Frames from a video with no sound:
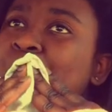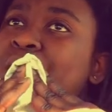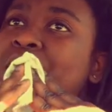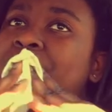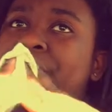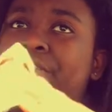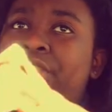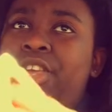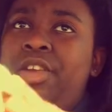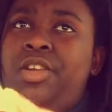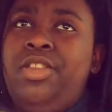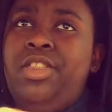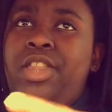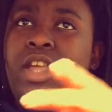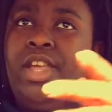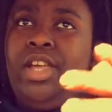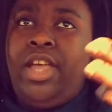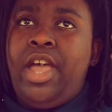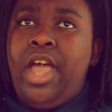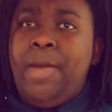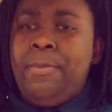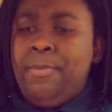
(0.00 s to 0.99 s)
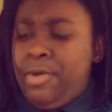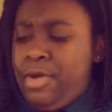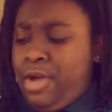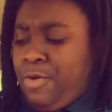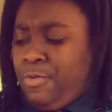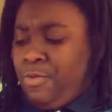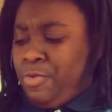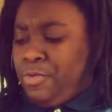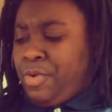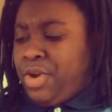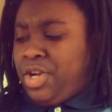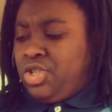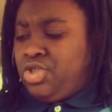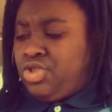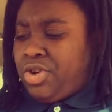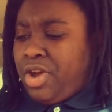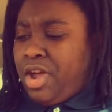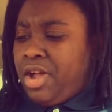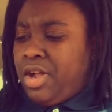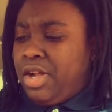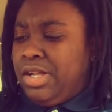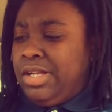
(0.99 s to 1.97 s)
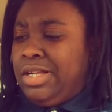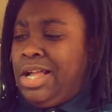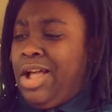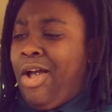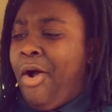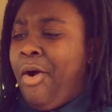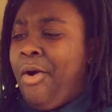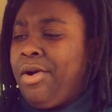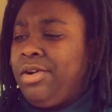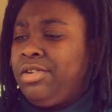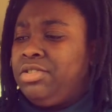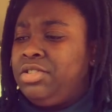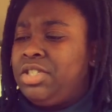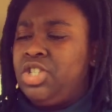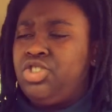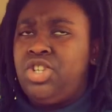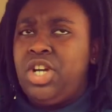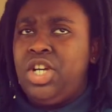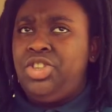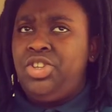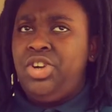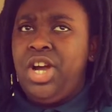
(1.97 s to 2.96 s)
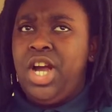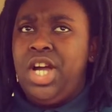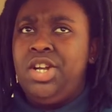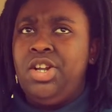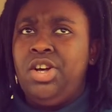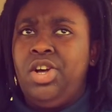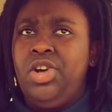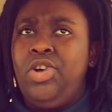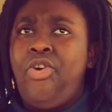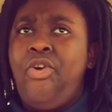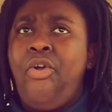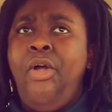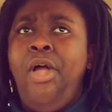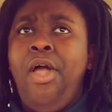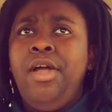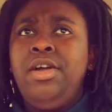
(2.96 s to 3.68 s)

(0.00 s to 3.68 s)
And then they came out with Racetrack. I tried their hot dog,